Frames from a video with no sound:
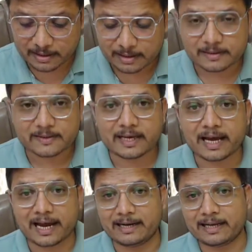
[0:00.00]
See,
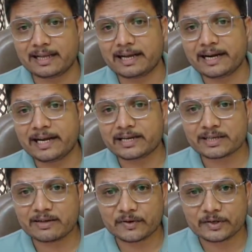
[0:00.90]
antenna radiation
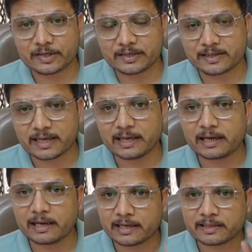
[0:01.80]
efficiency
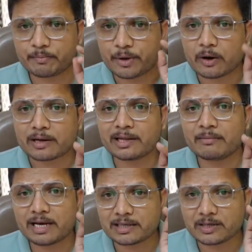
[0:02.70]
is purely
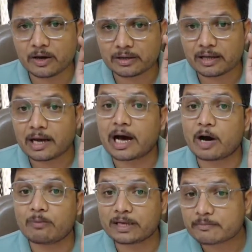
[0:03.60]
based on how
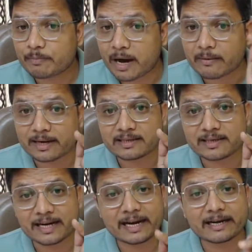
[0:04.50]
much power is
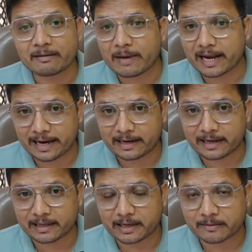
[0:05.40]
radiated by
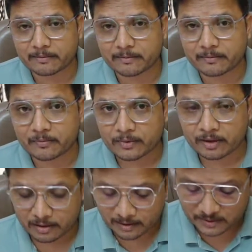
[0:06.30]
antenna.
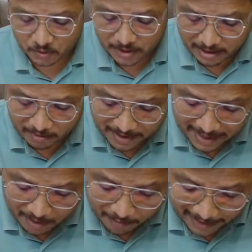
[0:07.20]
So here we
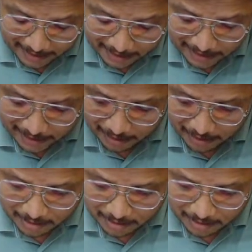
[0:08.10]
have antenna.